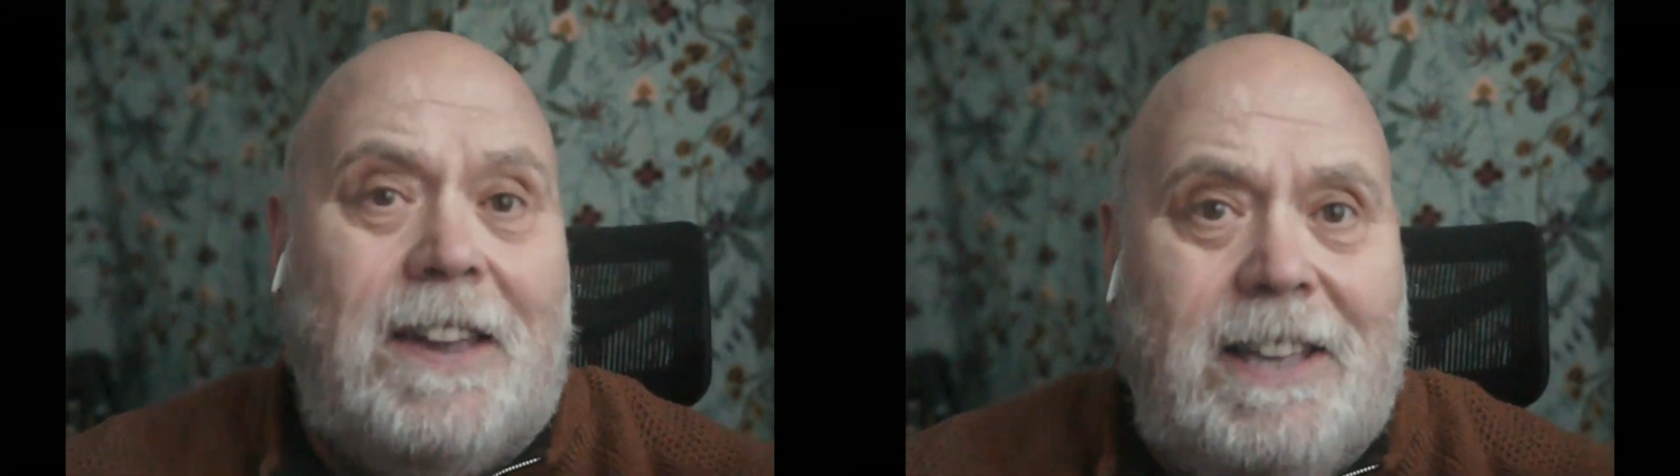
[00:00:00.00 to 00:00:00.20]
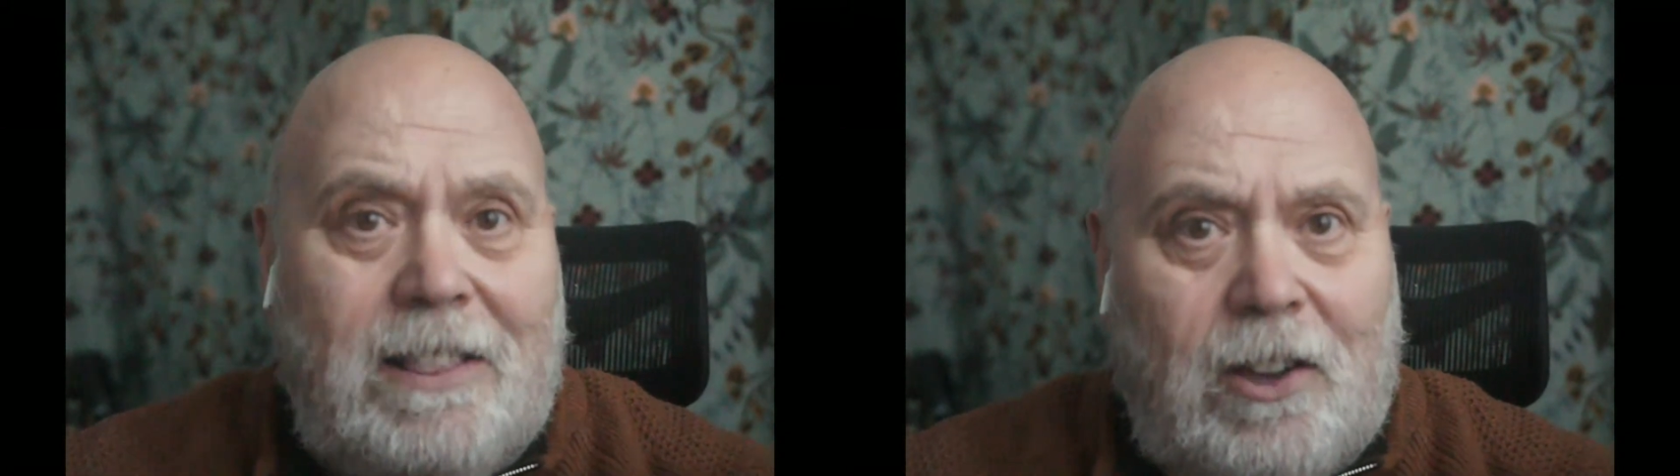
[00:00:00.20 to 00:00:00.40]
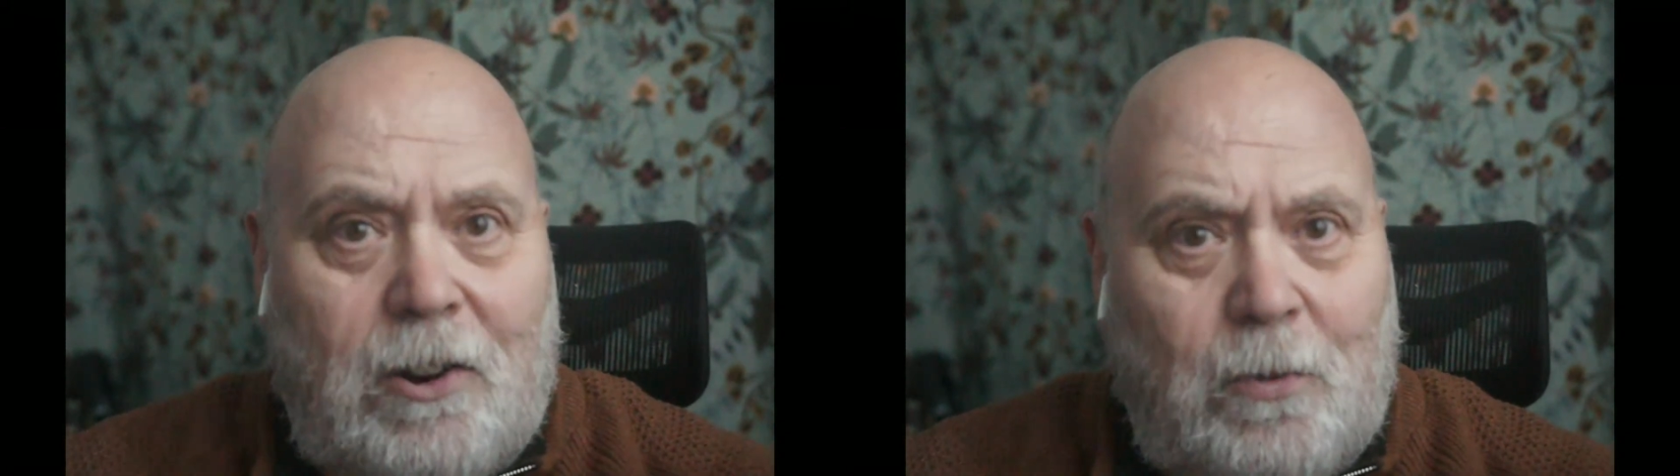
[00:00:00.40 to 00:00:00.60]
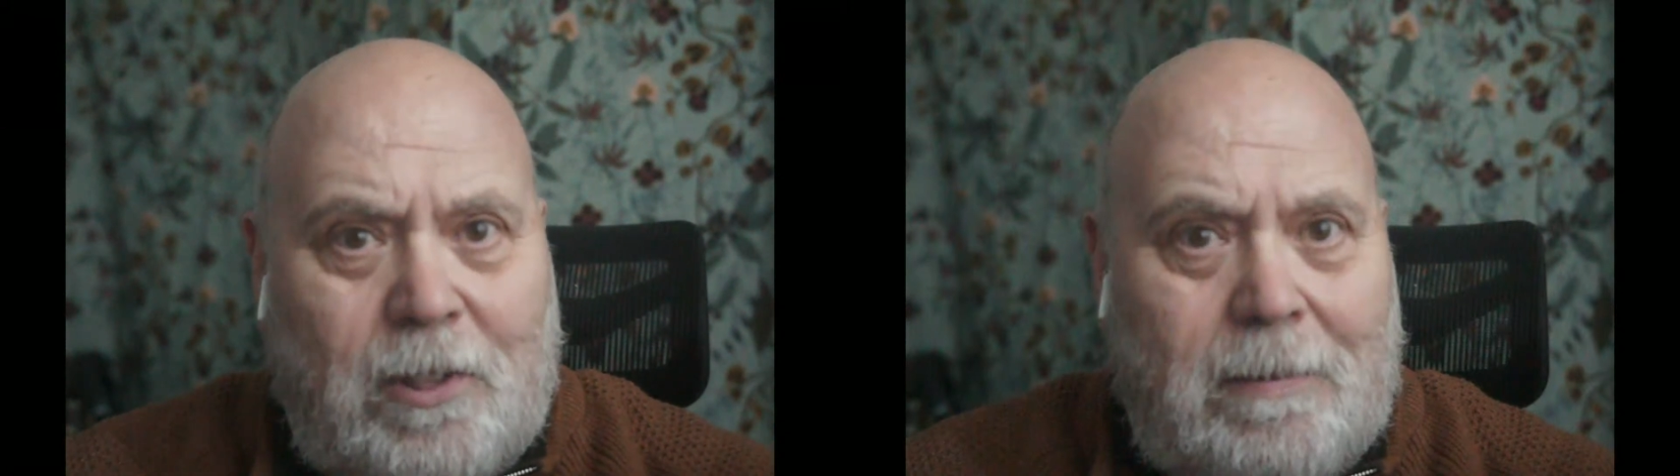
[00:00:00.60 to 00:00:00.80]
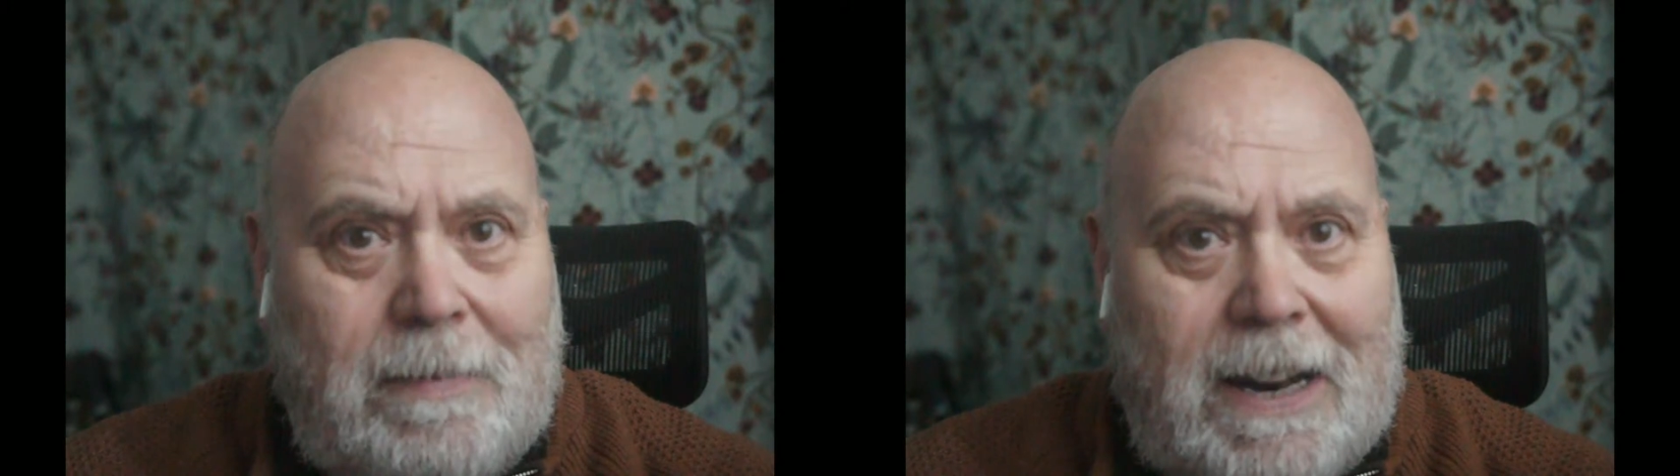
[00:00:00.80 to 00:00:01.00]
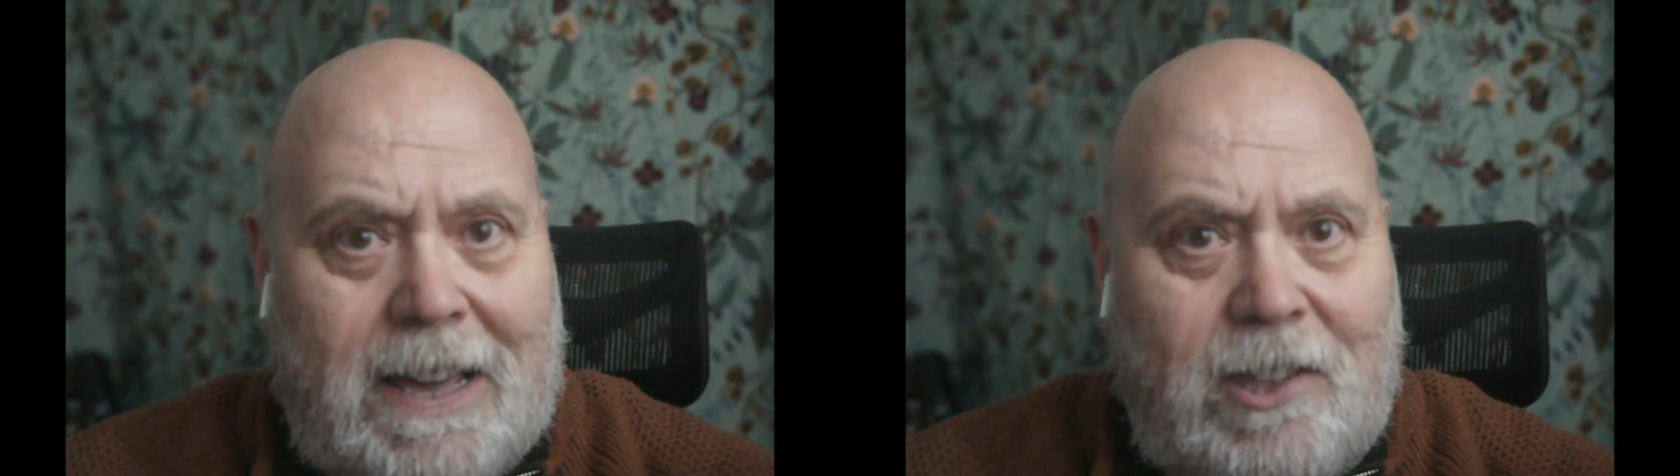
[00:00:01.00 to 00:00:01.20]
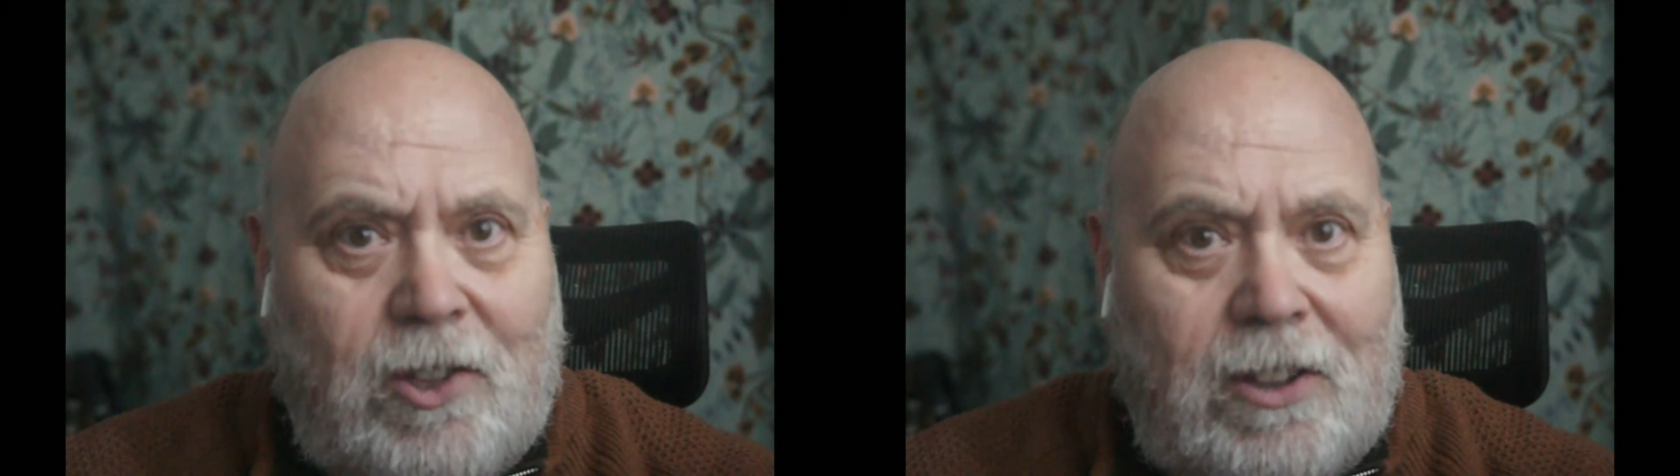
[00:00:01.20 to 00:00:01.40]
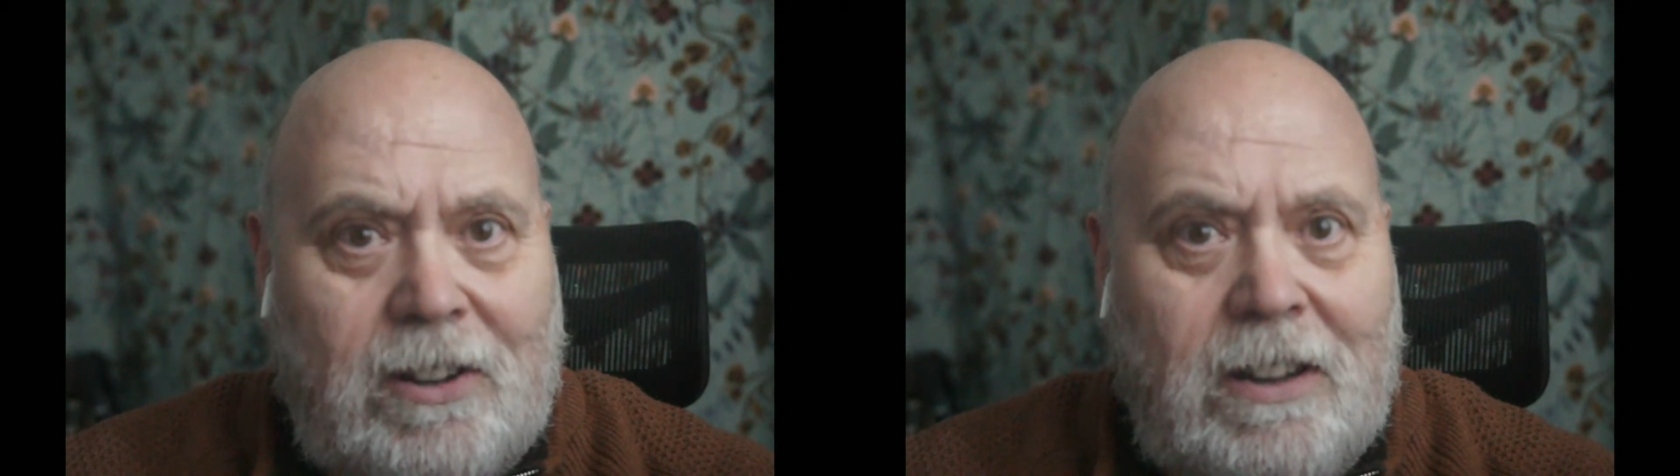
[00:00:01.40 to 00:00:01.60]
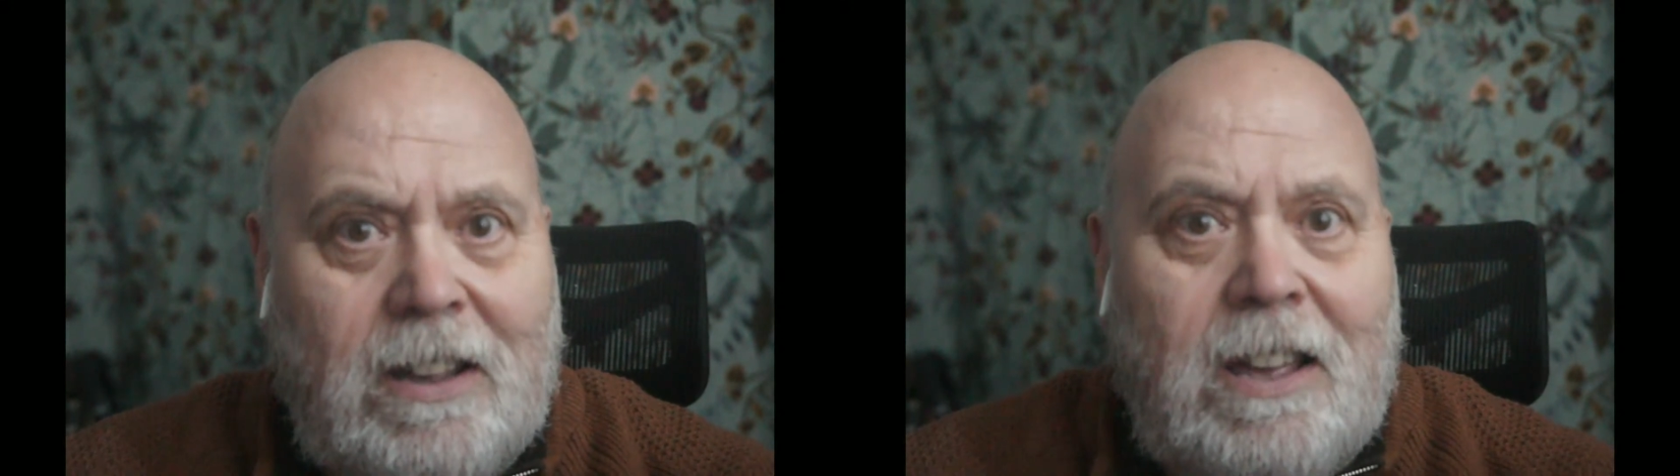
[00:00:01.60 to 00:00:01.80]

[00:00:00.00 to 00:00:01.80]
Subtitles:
internal simulation,